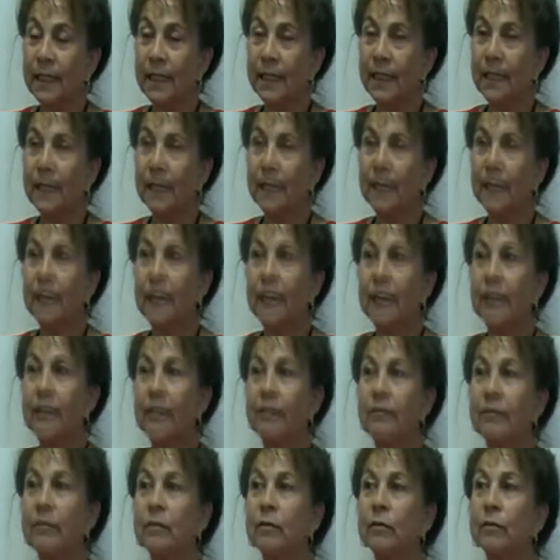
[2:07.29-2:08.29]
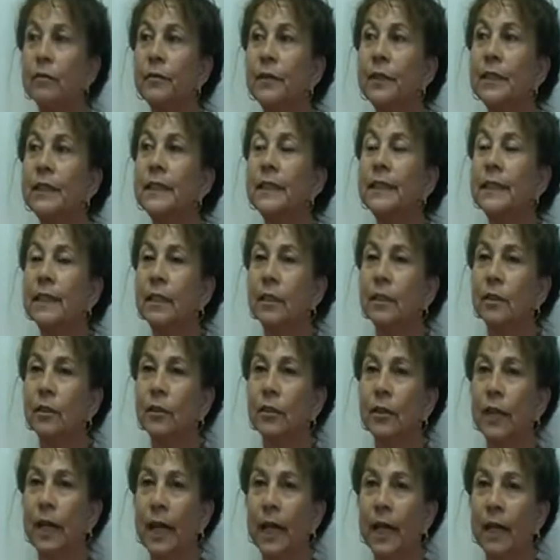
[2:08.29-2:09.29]
And this little fun center
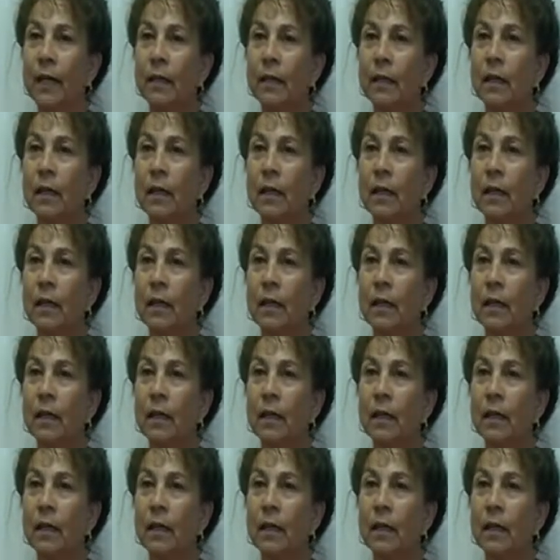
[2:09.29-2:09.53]
had